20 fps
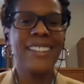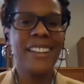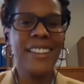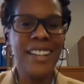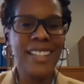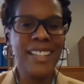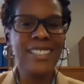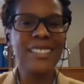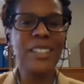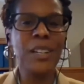Now
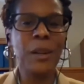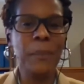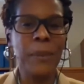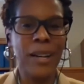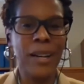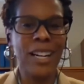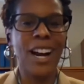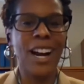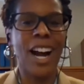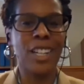there's a little
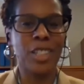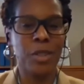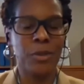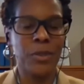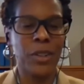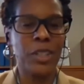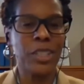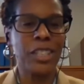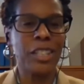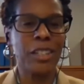bit of
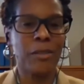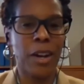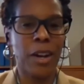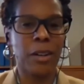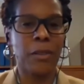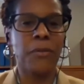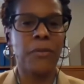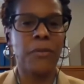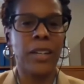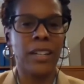controversy
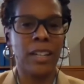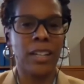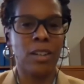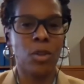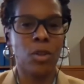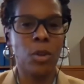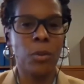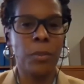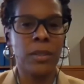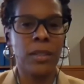around Affinity
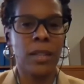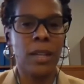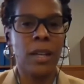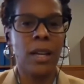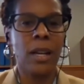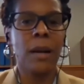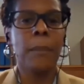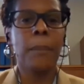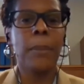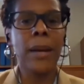Groups,
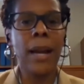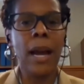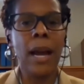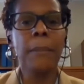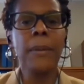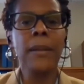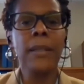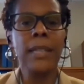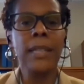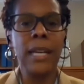but
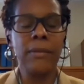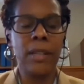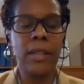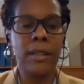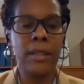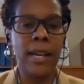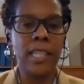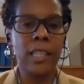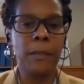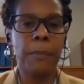I believe
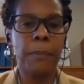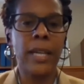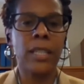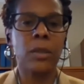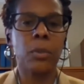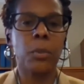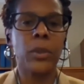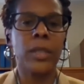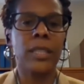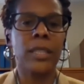that that
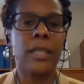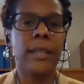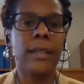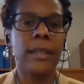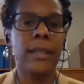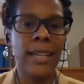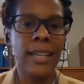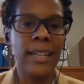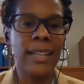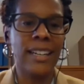space was
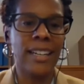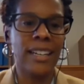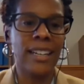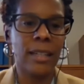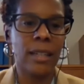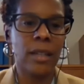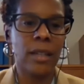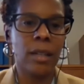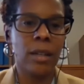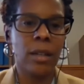
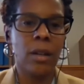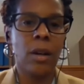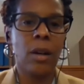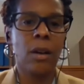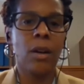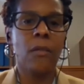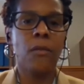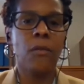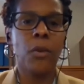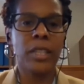needed
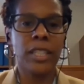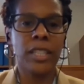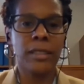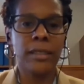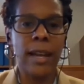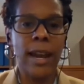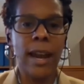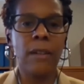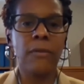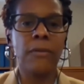for
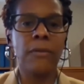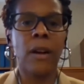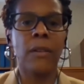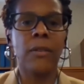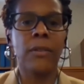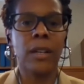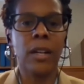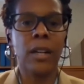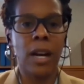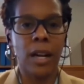staff
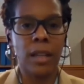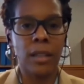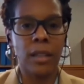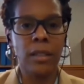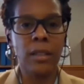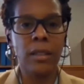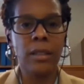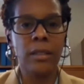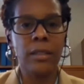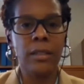of
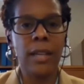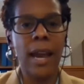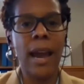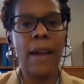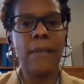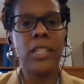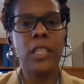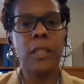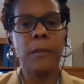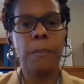color to
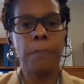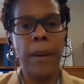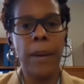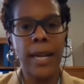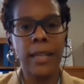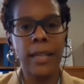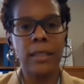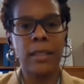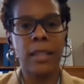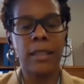have
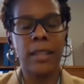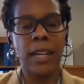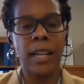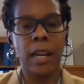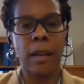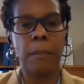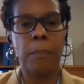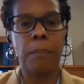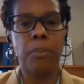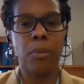space that they
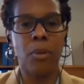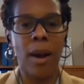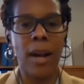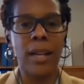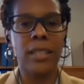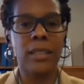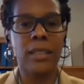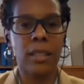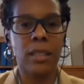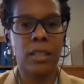can
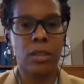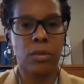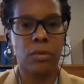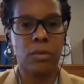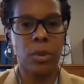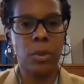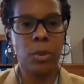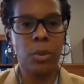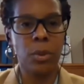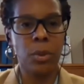process
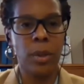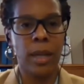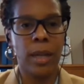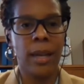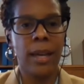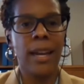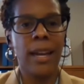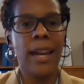through